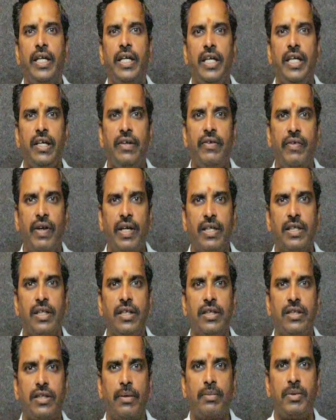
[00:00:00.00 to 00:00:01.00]

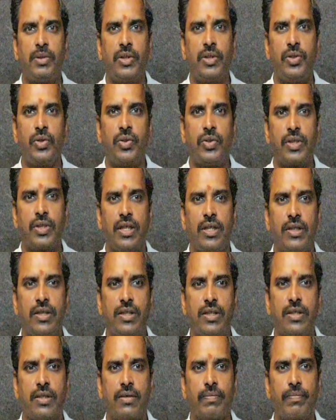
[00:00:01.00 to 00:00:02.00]
equation
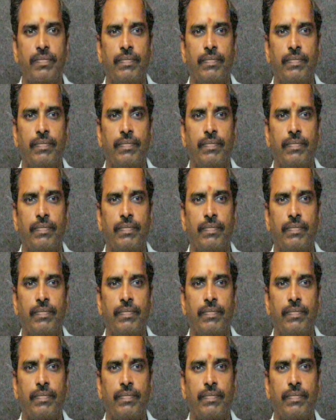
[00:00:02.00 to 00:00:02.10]
substitutions.